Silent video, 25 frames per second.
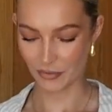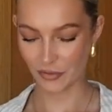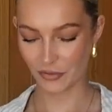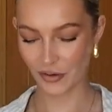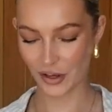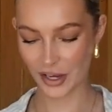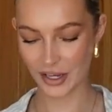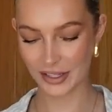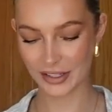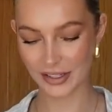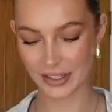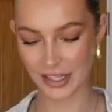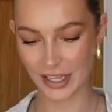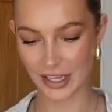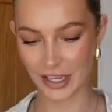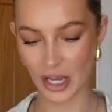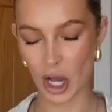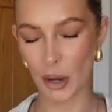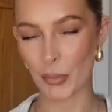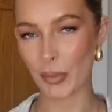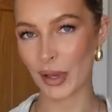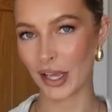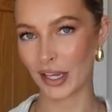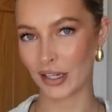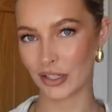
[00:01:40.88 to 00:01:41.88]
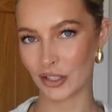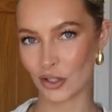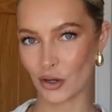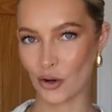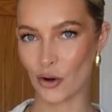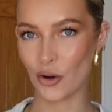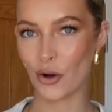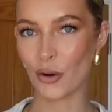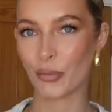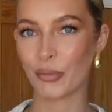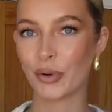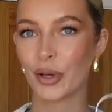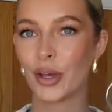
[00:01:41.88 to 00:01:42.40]
first thing I picked
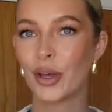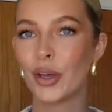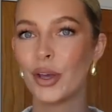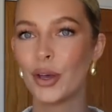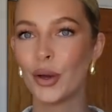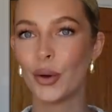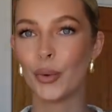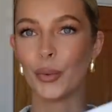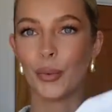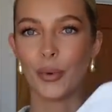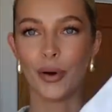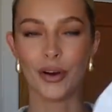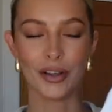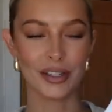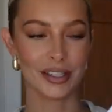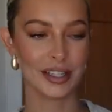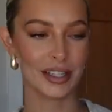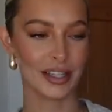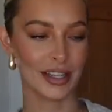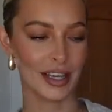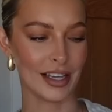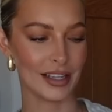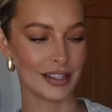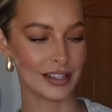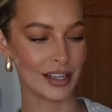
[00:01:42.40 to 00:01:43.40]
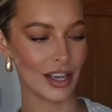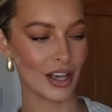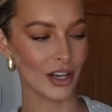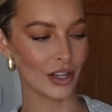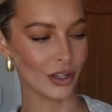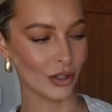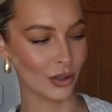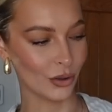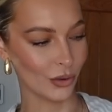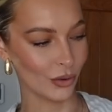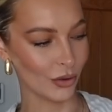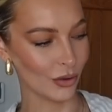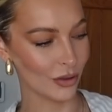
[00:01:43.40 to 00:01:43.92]
up was this
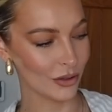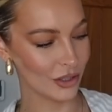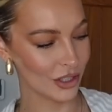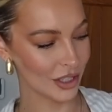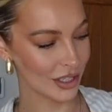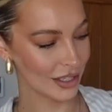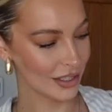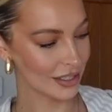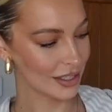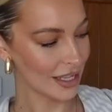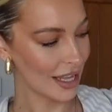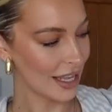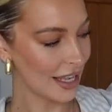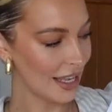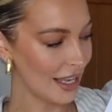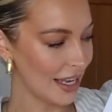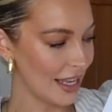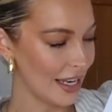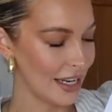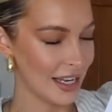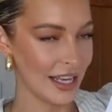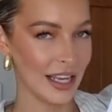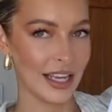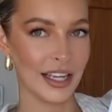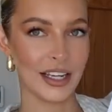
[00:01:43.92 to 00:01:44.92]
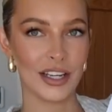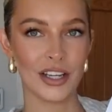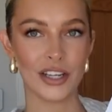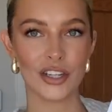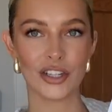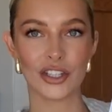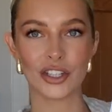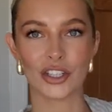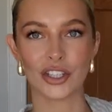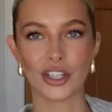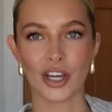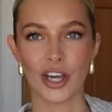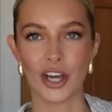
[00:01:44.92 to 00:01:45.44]
gorgeous linen
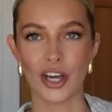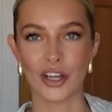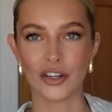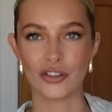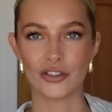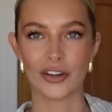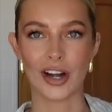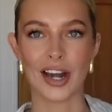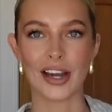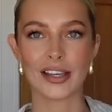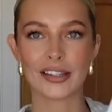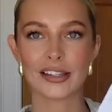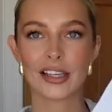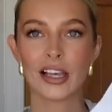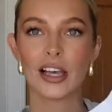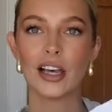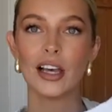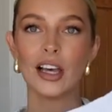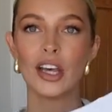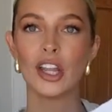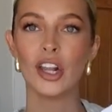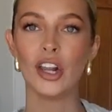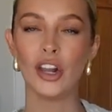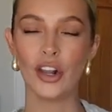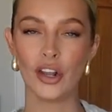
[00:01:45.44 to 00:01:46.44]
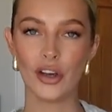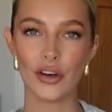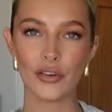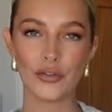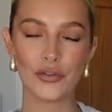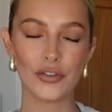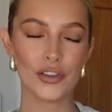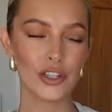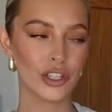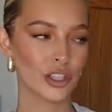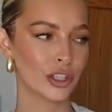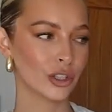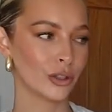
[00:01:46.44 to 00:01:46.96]
shirt dress.
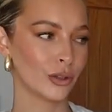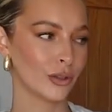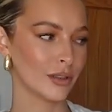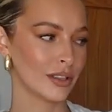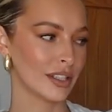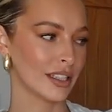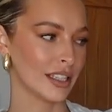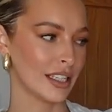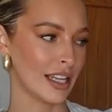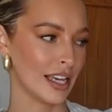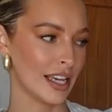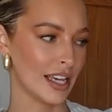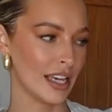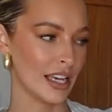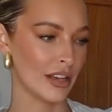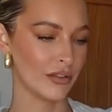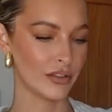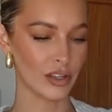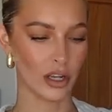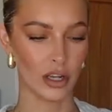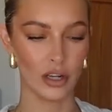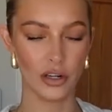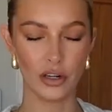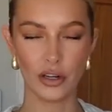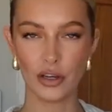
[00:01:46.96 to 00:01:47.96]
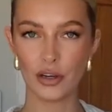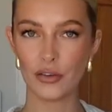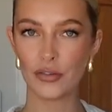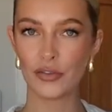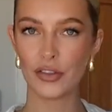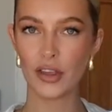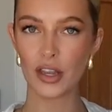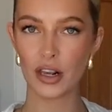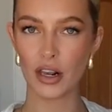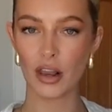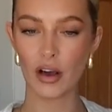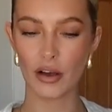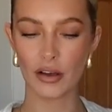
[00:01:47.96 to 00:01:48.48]
Love the short sleeves, I love
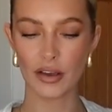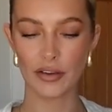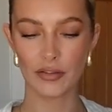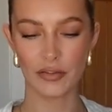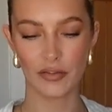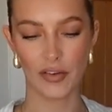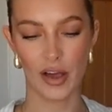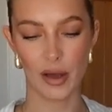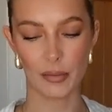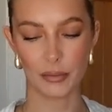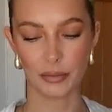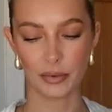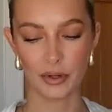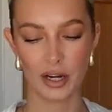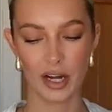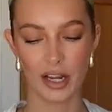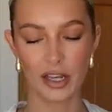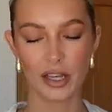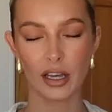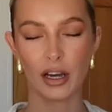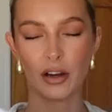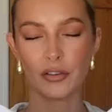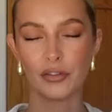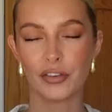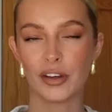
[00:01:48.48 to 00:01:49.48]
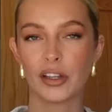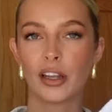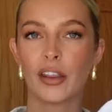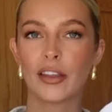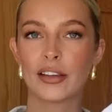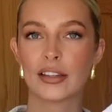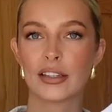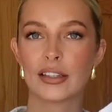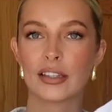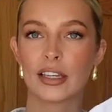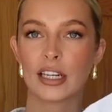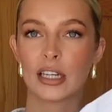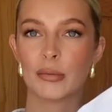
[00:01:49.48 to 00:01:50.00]
the light fabric. I feel like
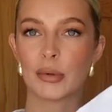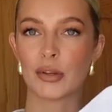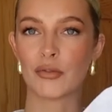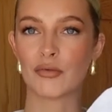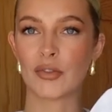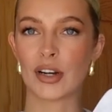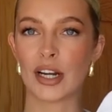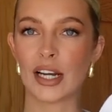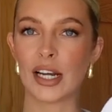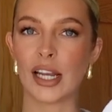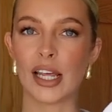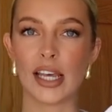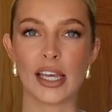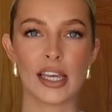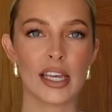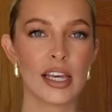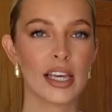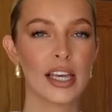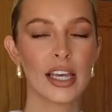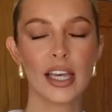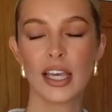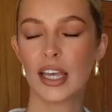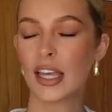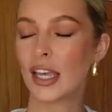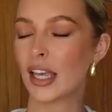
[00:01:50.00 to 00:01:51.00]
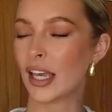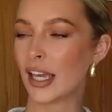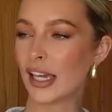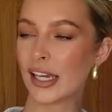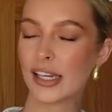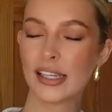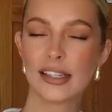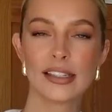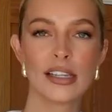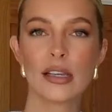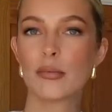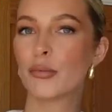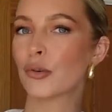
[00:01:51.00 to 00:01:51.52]
this is gonna be really
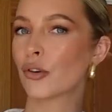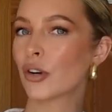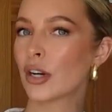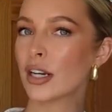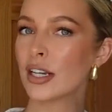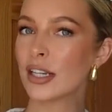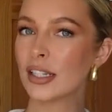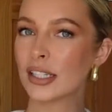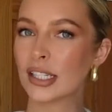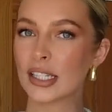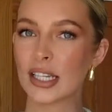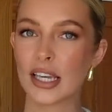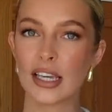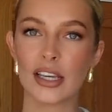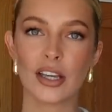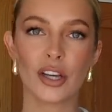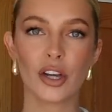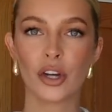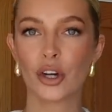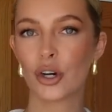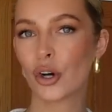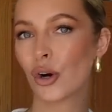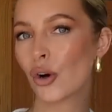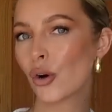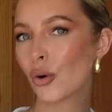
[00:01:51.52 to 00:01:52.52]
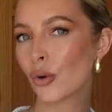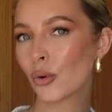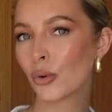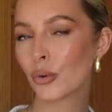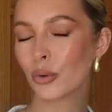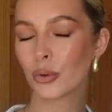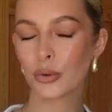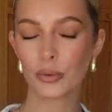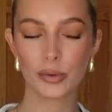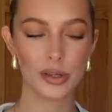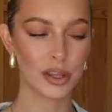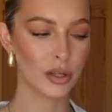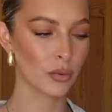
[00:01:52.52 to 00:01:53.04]
easy breezy and
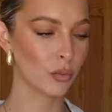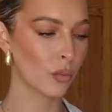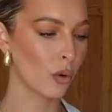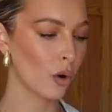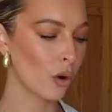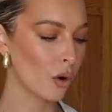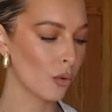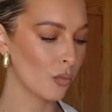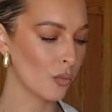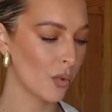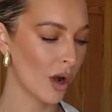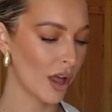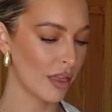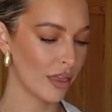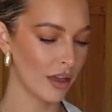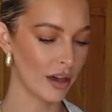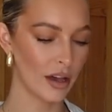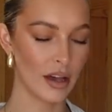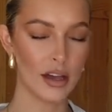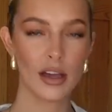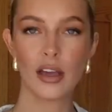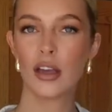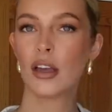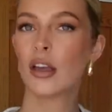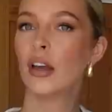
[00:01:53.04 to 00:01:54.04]
cool with the warm weather.